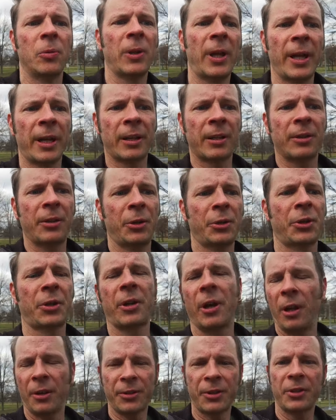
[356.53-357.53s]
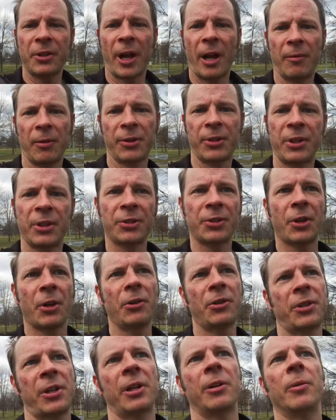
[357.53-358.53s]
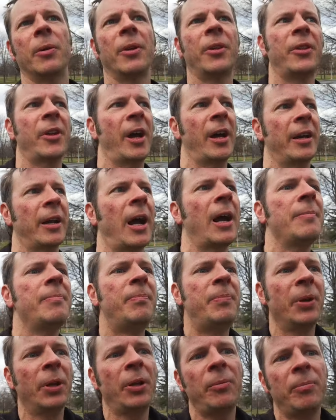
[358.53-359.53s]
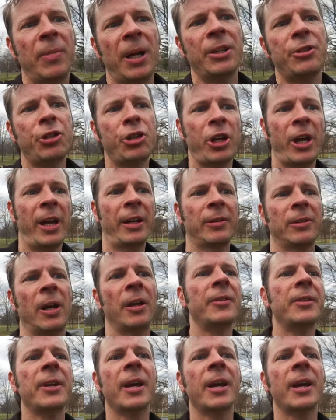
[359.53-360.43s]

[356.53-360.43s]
like there's a constant novelty associated with that. I built my channel on